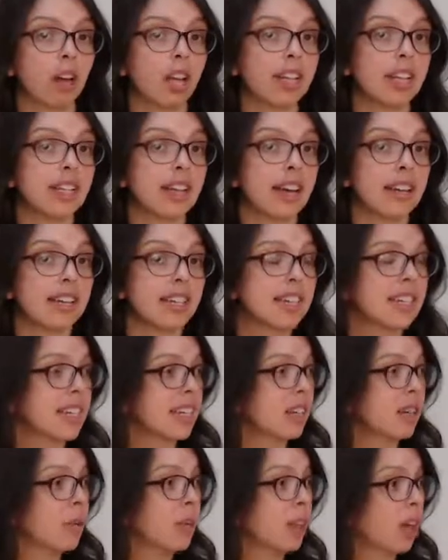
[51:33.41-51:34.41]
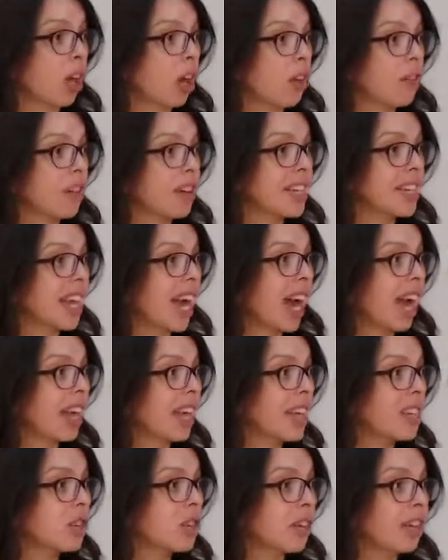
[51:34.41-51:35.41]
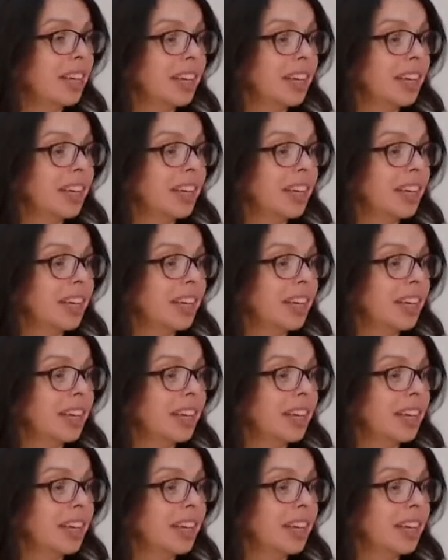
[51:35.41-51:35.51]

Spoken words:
uncertainty with COVID, and